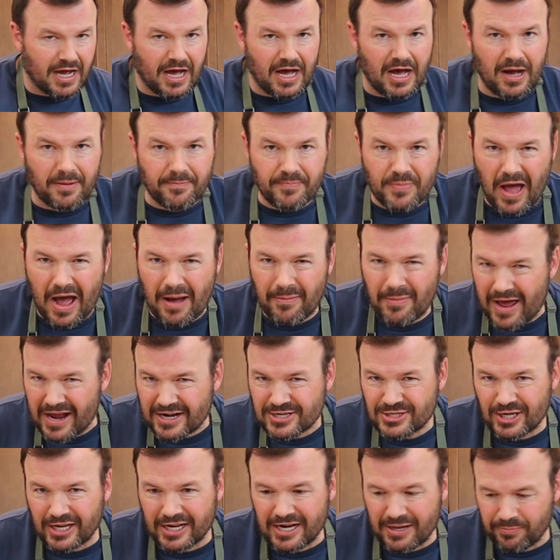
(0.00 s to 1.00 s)
I'm
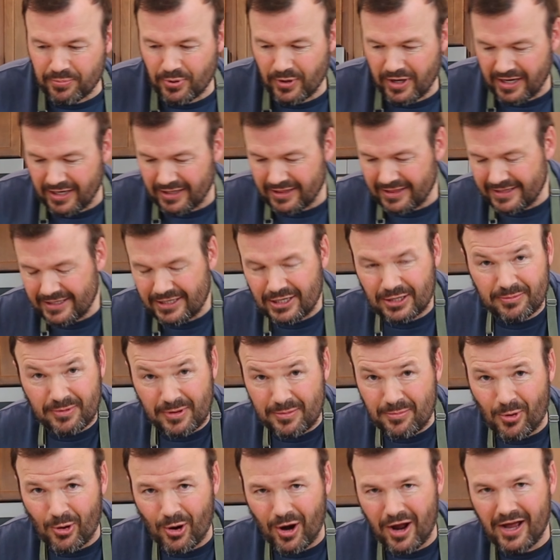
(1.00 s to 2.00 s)
actually gonna put a little
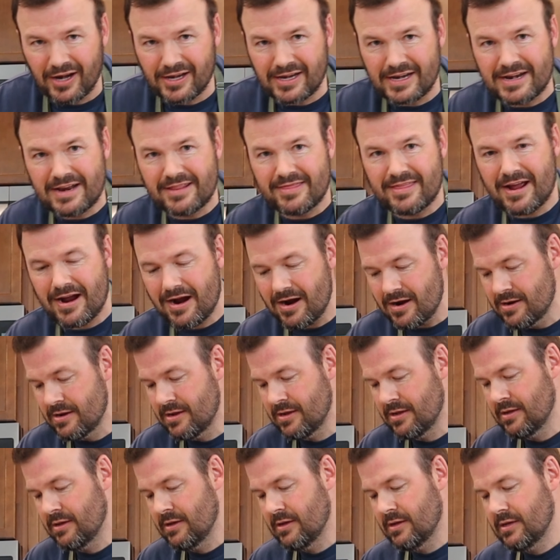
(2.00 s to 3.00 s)
bit more onion in
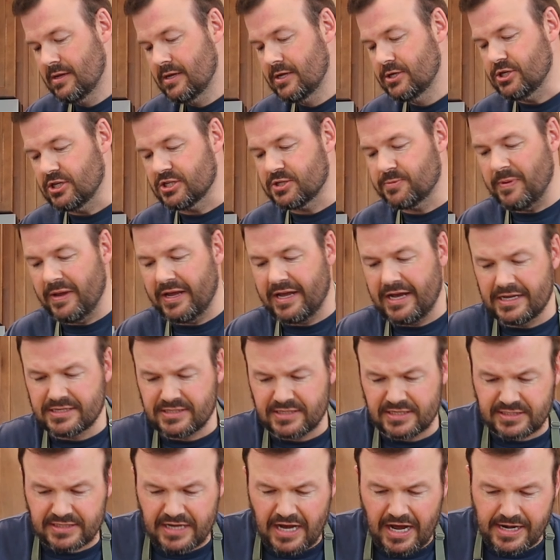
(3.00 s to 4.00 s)
there, just
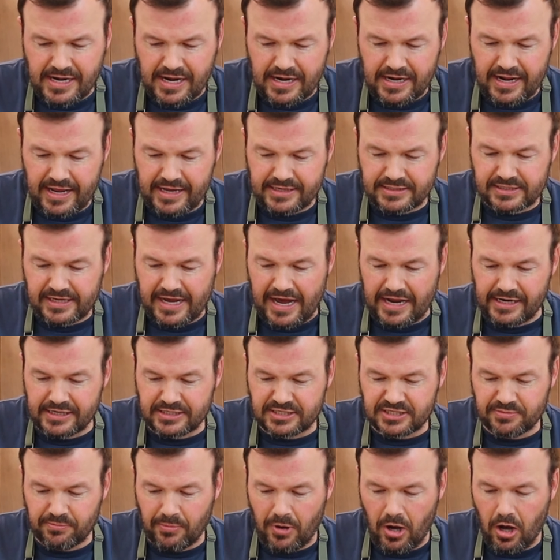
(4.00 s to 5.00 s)
because this onion is kind
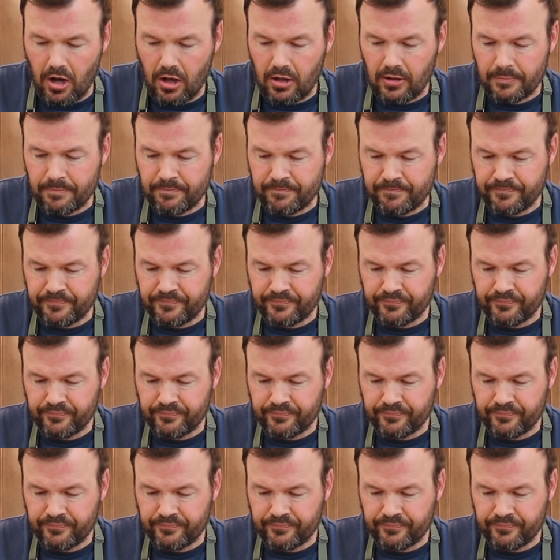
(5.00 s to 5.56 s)
of small.